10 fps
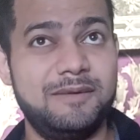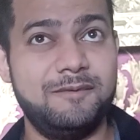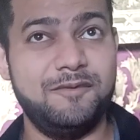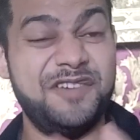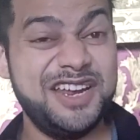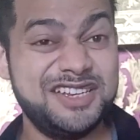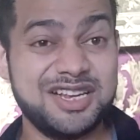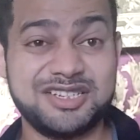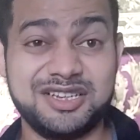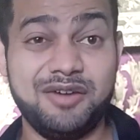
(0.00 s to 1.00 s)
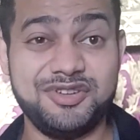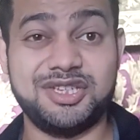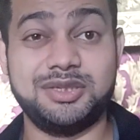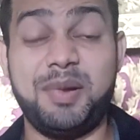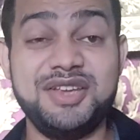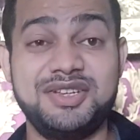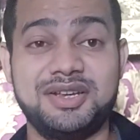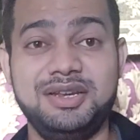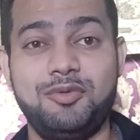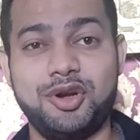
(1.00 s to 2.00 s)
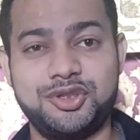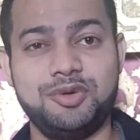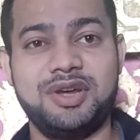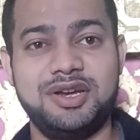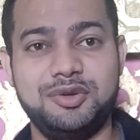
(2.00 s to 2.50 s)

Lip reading: visa services. Basically, what you can do,